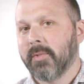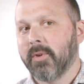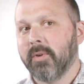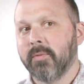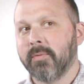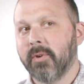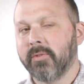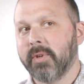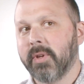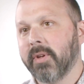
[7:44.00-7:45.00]

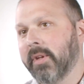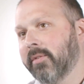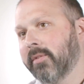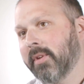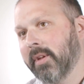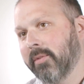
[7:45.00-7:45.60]
Unfortunately not. It's